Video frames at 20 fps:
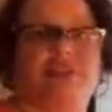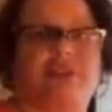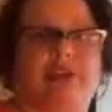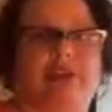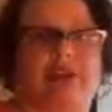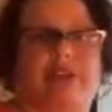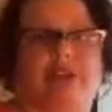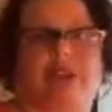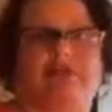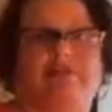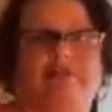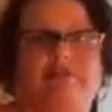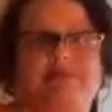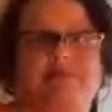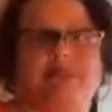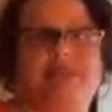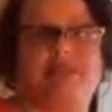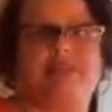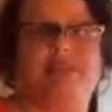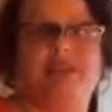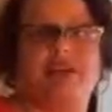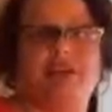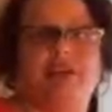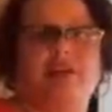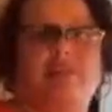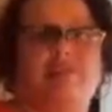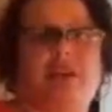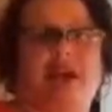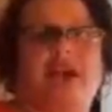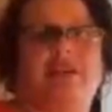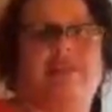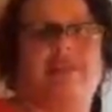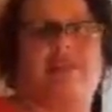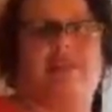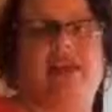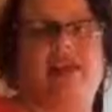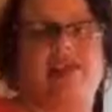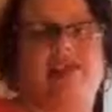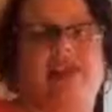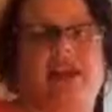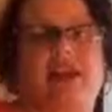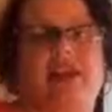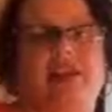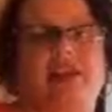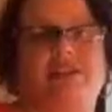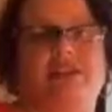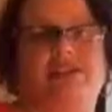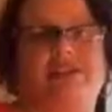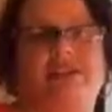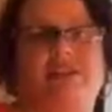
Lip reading: being interrupted by the electronics.